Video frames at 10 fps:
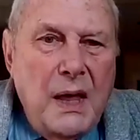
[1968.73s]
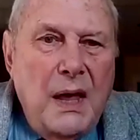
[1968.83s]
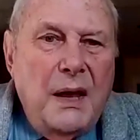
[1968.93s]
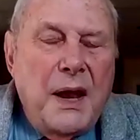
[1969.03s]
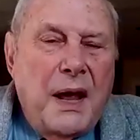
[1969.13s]

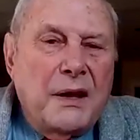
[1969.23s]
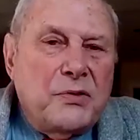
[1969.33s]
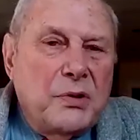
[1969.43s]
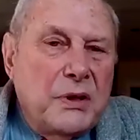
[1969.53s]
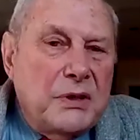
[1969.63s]
It has
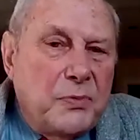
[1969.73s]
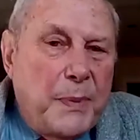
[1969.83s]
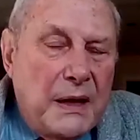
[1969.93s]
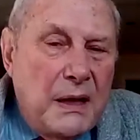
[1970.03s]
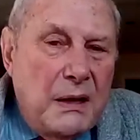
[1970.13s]
to
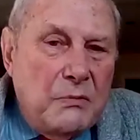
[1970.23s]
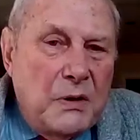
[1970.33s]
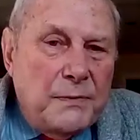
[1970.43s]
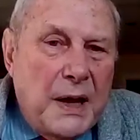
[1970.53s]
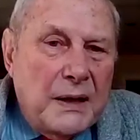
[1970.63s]

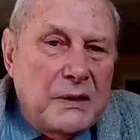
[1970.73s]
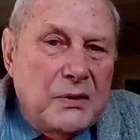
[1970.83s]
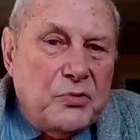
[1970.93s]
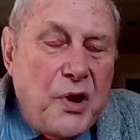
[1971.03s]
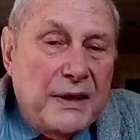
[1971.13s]
reflect
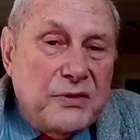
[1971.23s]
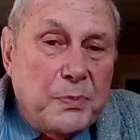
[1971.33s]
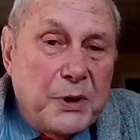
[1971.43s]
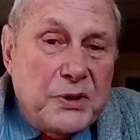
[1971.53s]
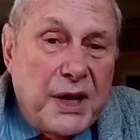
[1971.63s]

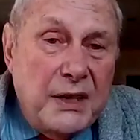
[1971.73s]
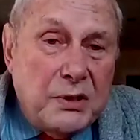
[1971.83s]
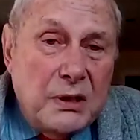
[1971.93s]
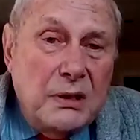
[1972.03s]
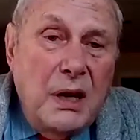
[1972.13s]

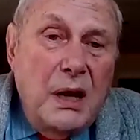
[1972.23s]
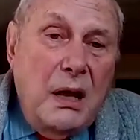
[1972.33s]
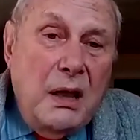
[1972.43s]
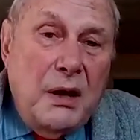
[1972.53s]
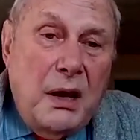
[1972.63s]
transportation,
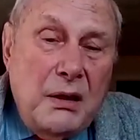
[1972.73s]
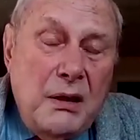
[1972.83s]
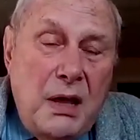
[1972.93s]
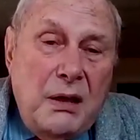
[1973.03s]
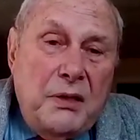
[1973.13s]

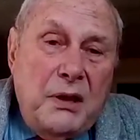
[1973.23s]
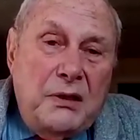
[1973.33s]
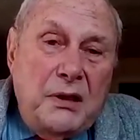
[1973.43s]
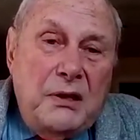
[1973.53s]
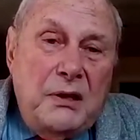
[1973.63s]

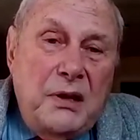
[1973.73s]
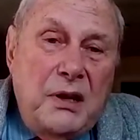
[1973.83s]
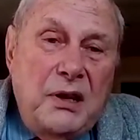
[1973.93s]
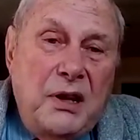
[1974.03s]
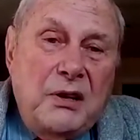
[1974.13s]
the
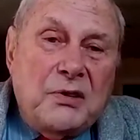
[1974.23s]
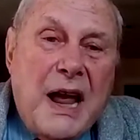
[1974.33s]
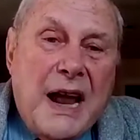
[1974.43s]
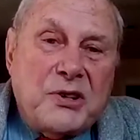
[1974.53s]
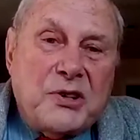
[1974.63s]

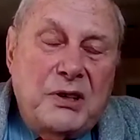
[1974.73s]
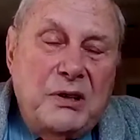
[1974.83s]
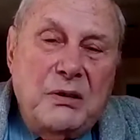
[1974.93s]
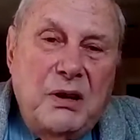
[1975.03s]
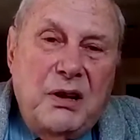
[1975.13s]

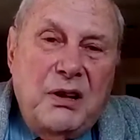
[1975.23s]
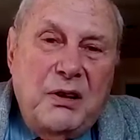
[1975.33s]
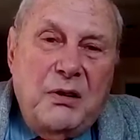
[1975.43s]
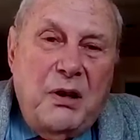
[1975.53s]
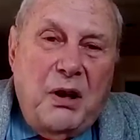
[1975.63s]
interaction
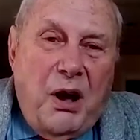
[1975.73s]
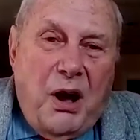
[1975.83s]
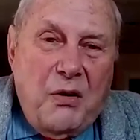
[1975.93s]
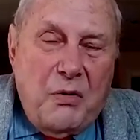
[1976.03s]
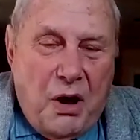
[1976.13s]

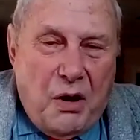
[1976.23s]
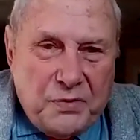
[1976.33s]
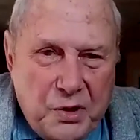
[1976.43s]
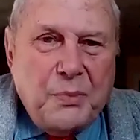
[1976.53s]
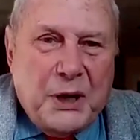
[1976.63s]
of
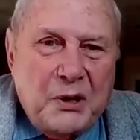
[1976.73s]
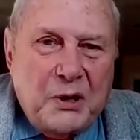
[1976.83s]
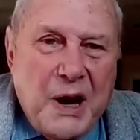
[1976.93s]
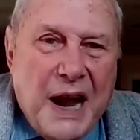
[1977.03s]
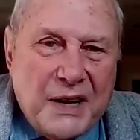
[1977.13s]
human
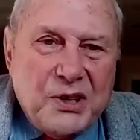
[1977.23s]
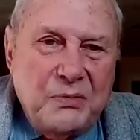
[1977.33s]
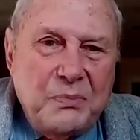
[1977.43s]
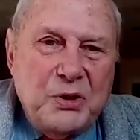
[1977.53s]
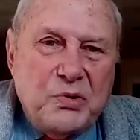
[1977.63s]
interaction
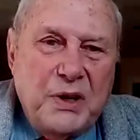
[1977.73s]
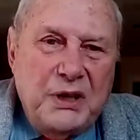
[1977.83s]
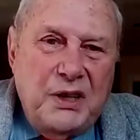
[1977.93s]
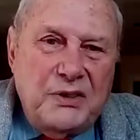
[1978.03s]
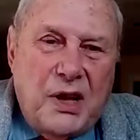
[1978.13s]
between
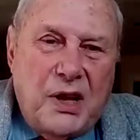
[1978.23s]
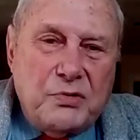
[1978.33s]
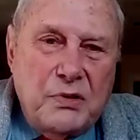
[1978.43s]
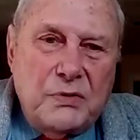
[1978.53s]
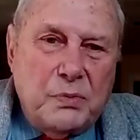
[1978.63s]
these
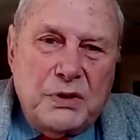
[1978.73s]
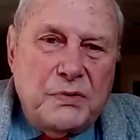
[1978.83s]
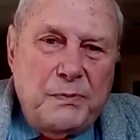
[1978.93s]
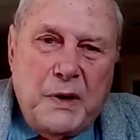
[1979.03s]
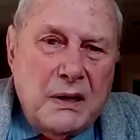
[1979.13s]
countries was
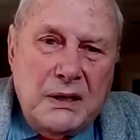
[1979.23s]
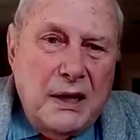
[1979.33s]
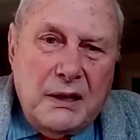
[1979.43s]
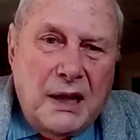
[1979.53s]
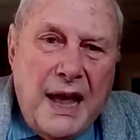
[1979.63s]
very
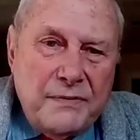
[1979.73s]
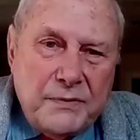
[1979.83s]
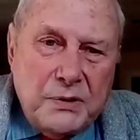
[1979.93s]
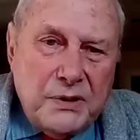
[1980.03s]
little after